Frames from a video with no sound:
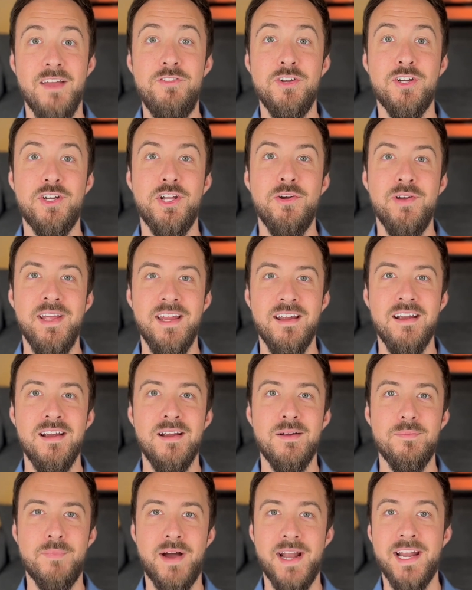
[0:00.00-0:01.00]
you're new
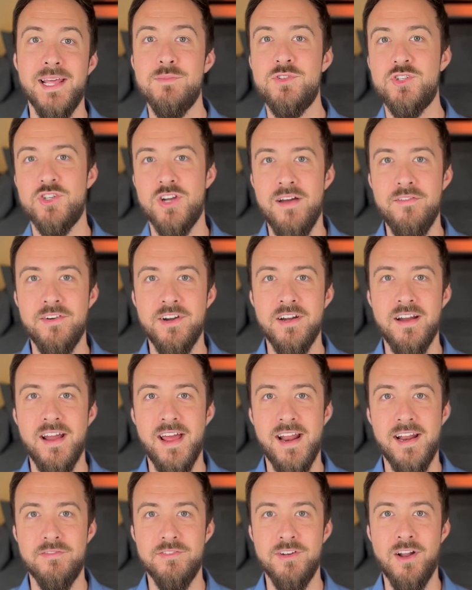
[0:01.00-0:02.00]
here, my name's Trevor,
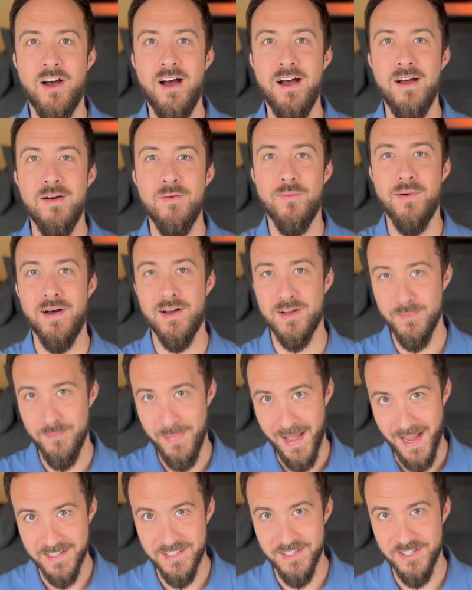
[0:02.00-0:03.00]
and if not, welcome
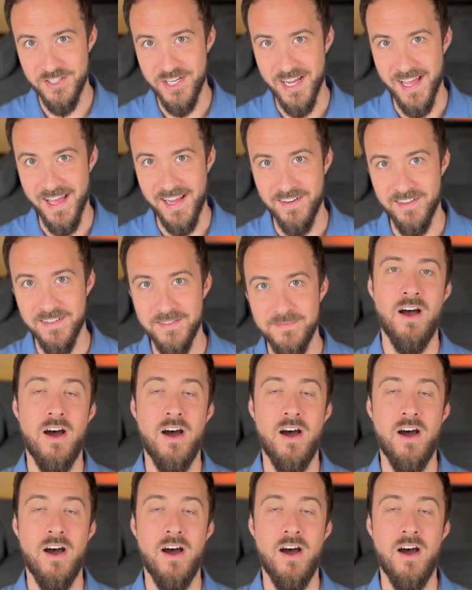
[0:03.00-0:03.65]
back to the channel.